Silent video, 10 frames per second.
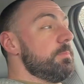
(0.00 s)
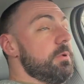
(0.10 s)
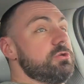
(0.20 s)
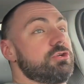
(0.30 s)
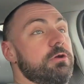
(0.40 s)

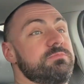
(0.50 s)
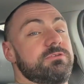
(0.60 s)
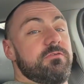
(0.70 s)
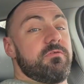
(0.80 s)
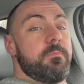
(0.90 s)
But in terms
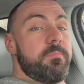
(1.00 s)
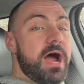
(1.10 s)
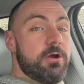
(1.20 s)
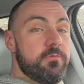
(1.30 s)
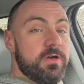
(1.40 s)
of
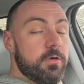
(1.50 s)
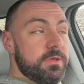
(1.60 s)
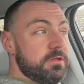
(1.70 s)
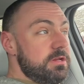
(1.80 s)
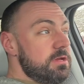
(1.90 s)

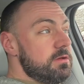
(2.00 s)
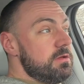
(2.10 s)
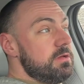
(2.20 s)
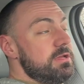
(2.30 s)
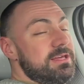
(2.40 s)
bioavailability,
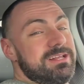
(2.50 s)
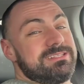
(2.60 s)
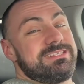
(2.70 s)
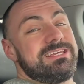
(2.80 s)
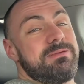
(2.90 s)
it
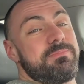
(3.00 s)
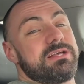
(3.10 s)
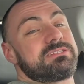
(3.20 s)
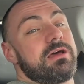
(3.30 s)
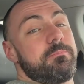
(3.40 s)
has the
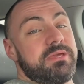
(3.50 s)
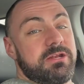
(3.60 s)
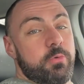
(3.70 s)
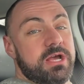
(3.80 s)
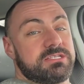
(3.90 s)
best
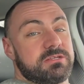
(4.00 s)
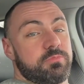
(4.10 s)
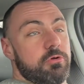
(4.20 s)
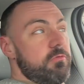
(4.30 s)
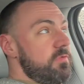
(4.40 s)
amino acid
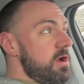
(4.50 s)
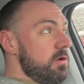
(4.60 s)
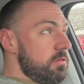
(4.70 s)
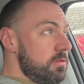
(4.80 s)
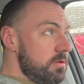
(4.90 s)
profile